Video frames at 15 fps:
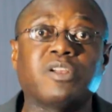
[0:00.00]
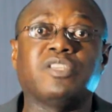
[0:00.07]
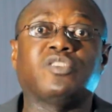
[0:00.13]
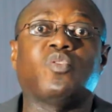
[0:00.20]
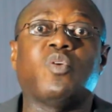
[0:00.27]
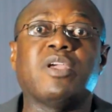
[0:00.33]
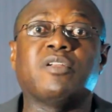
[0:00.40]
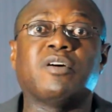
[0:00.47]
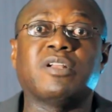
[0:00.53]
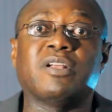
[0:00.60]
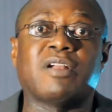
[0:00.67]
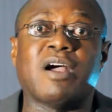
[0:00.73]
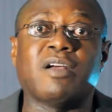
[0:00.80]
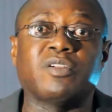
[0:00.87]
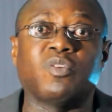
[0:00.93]
is going on
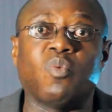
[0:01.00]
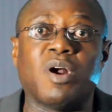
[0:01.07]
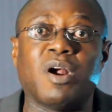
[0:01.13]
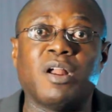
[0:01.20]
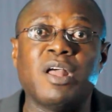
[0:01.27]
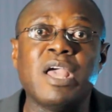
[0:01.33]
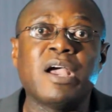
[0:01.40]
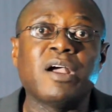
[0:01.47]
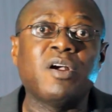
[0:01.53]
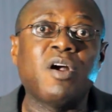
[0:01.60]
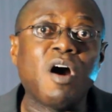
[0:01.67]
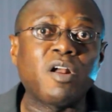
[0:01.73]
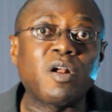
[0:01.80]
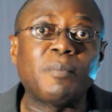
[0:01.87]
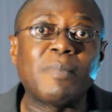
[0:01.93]
around the world.
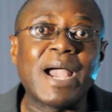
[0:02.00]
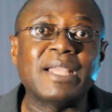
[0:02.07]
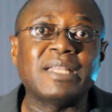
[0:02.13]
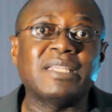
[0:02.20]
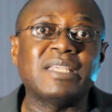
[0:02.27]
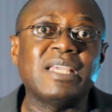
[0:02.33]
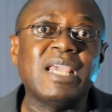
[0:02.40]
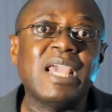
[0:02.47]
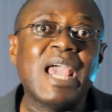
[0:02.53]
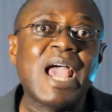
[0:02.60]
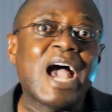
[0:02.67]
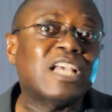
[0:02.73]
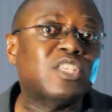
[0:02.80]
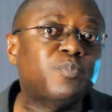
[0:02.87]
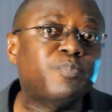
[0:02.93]
God Almighty
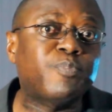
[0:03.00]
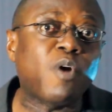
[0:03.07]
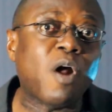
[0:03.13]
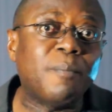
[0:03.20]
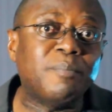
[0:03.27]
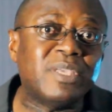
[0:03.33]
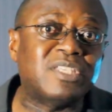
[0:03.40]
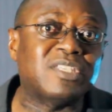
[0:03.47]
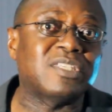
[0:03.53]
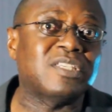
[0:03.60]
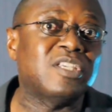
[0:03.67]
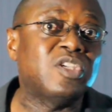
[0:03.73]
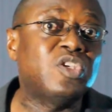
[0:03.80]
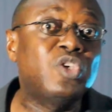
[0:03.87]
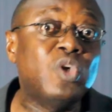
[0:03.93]
has
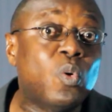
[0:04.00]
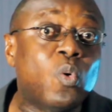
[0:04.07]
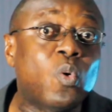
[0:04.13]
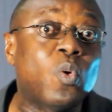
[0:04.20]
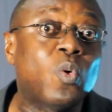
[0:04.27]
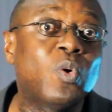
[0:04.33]
promised you